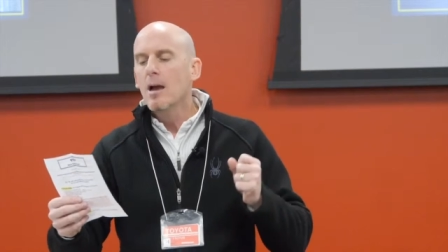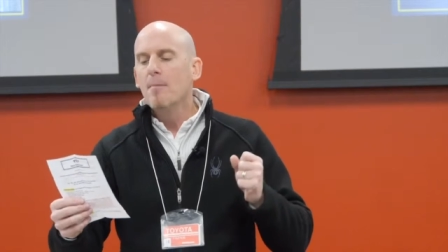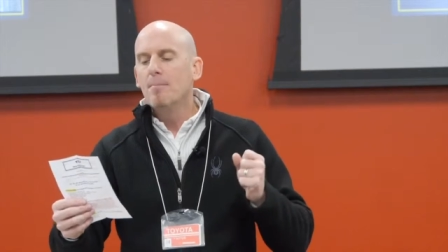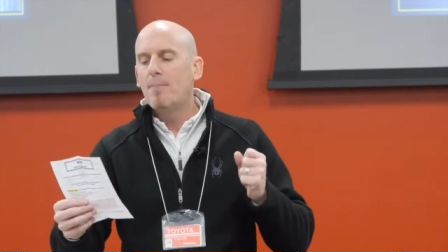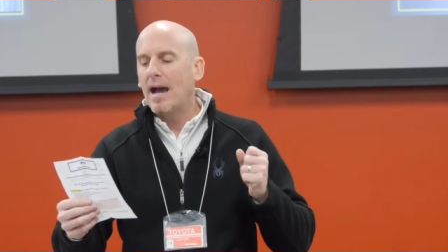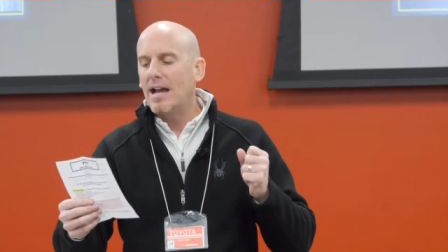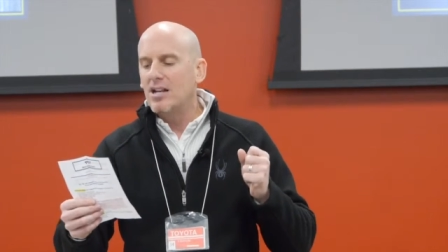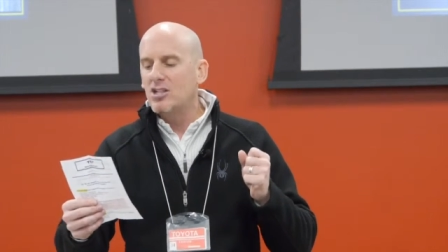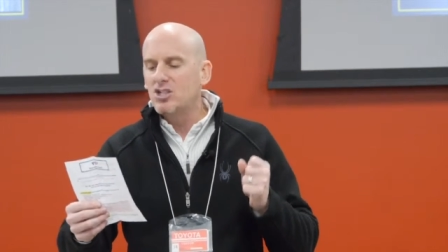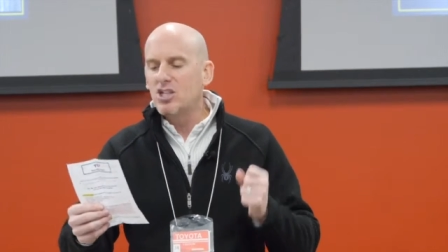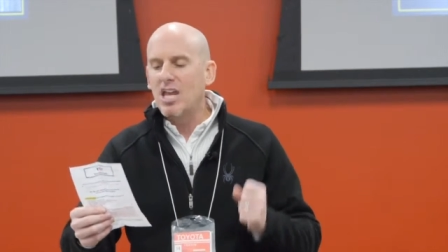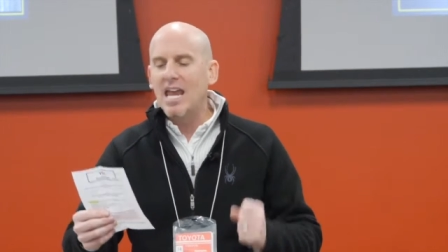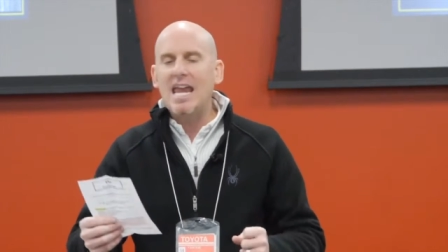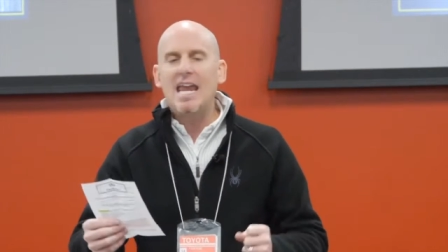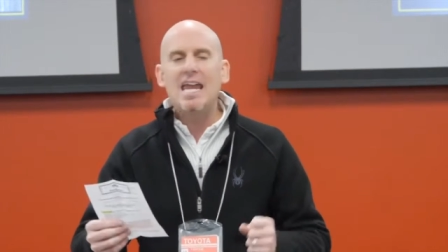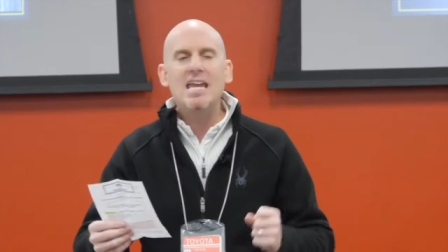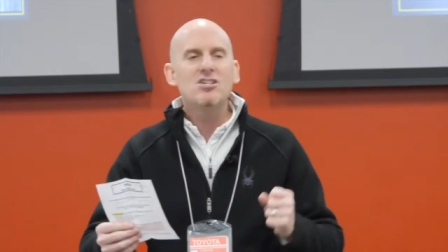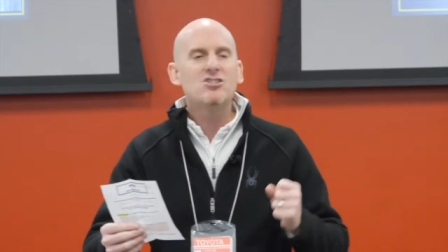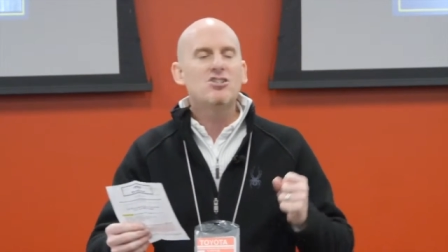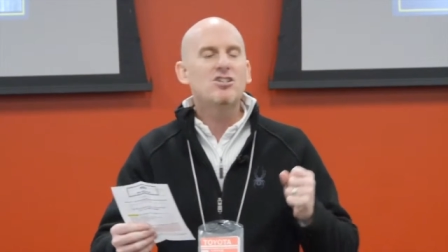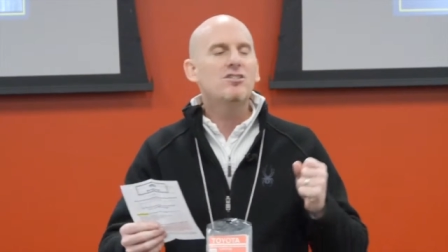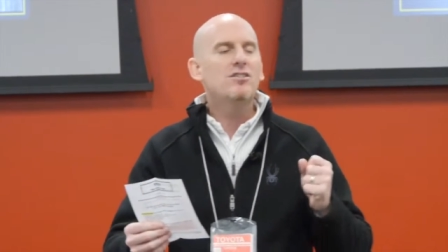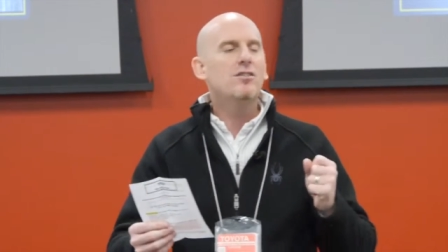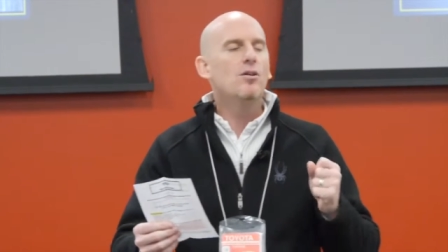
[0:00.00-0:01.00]
by
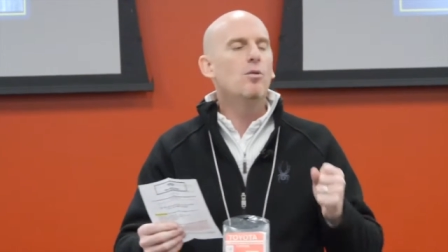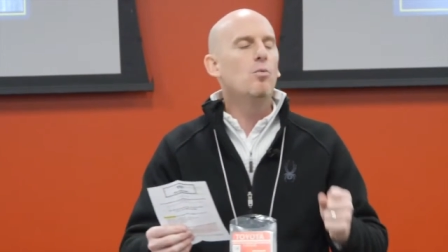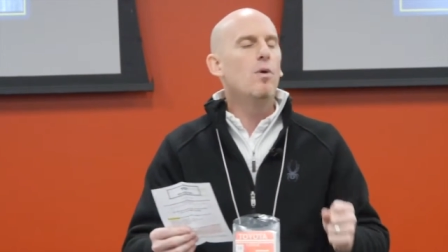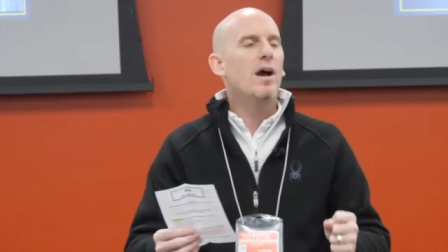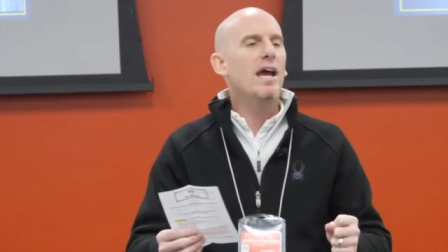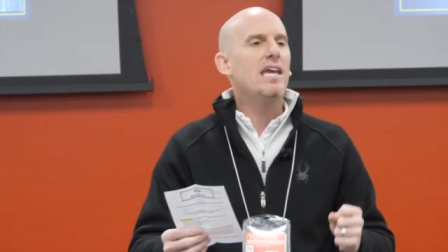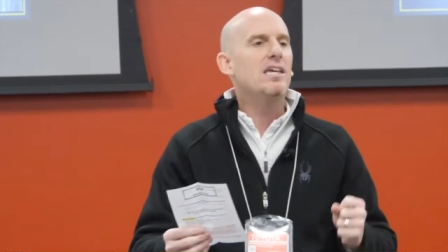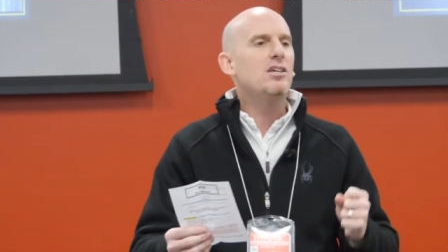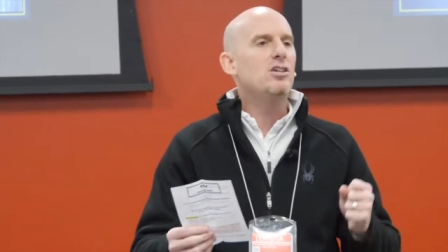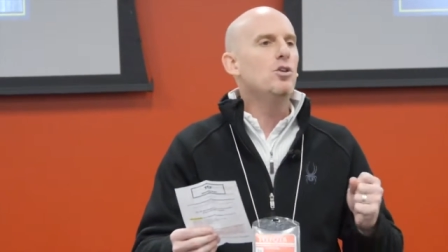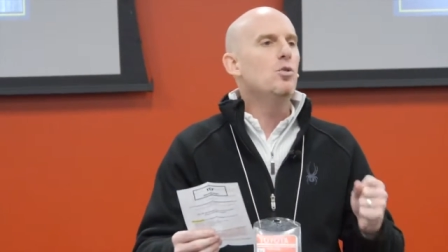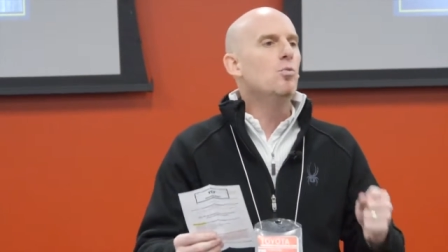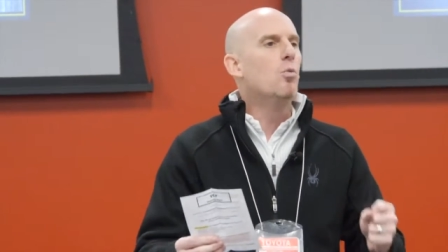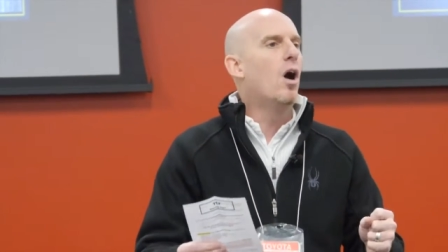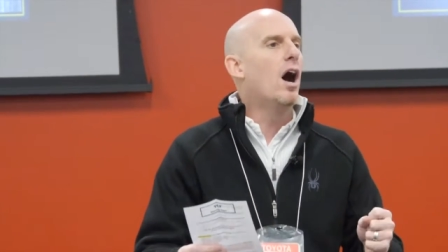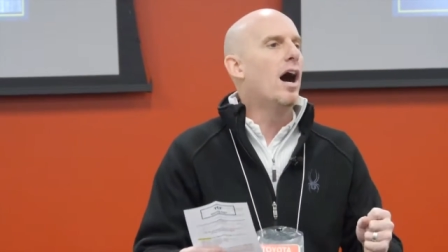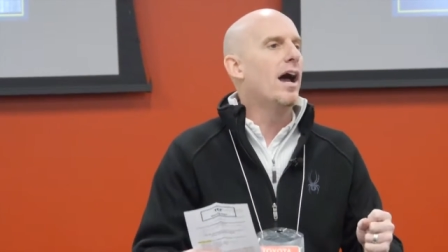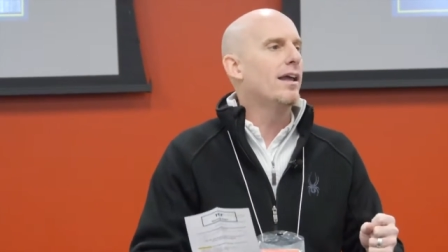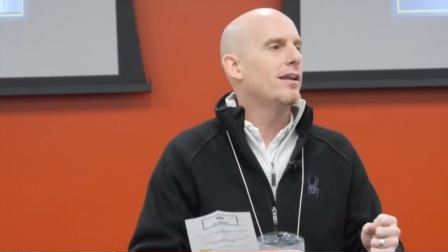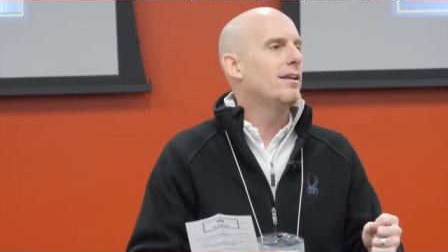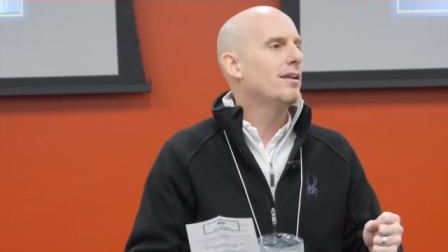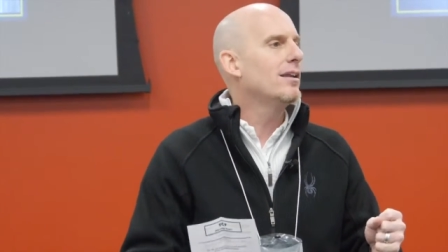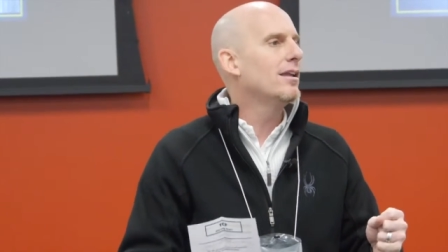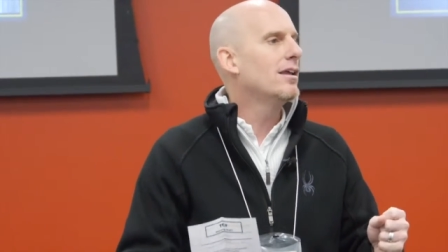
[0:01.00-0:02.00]
changing the way you
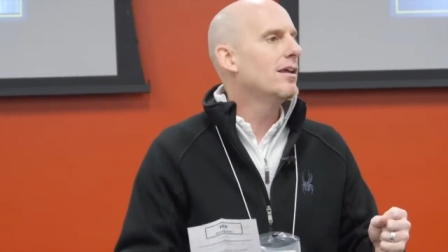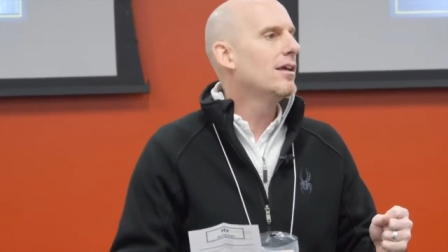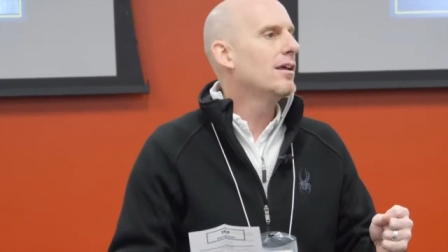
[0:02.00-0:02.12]
what?